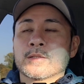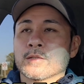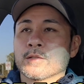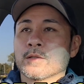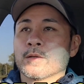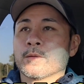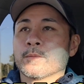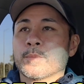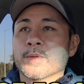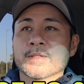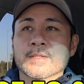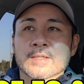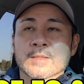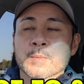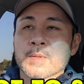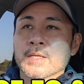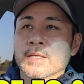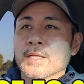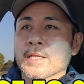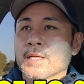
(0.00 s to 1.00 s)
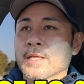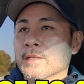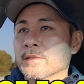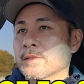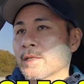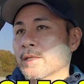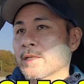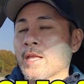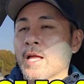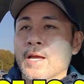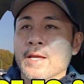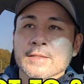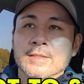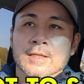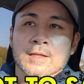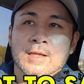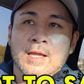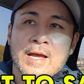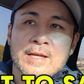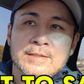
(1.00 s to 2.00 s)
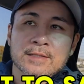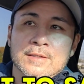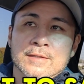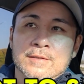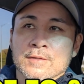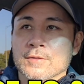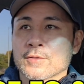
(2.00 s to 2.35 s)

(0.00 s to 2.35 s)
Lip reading: to business meetings and clients and classes.